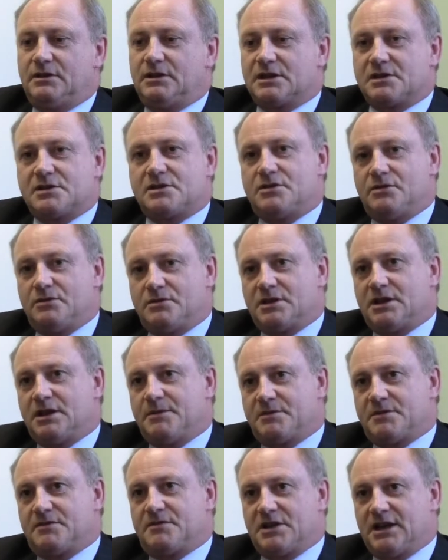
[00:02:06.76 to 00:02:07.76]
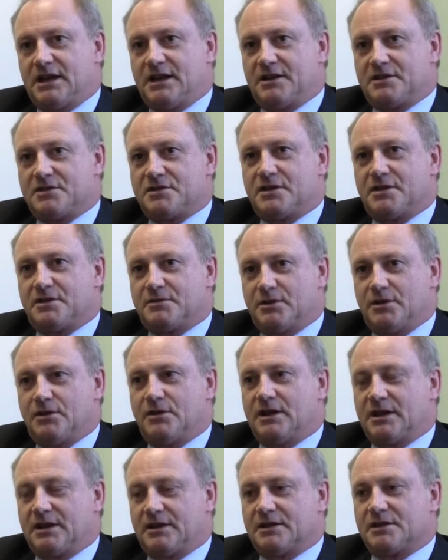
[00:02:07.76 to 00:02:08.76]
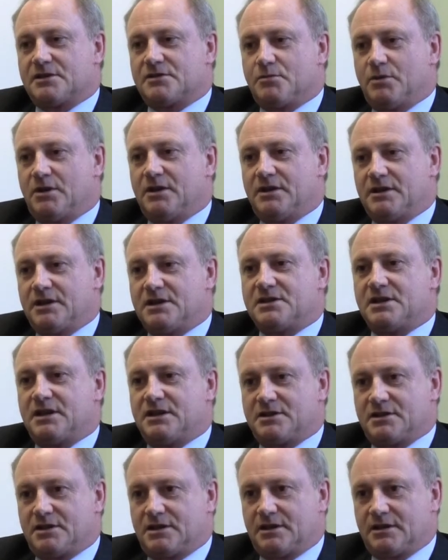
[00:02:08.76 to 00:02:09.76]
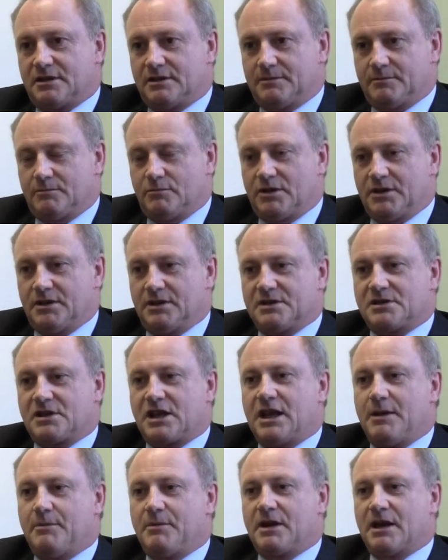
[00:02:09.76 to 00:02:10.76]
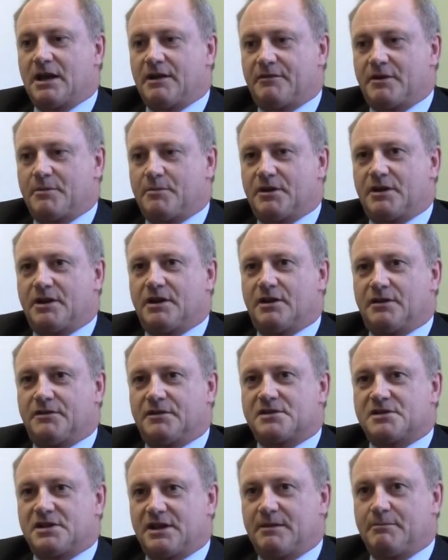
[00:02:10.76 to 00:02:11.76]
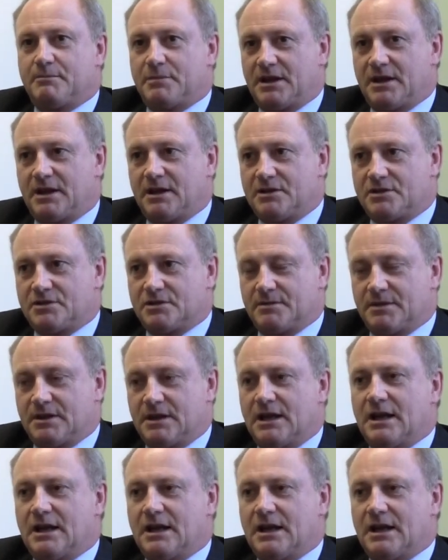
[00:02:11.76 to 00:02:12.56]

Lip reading: There's two types of challenge in a role like this. One is internal. One is keeping everybody on the same page.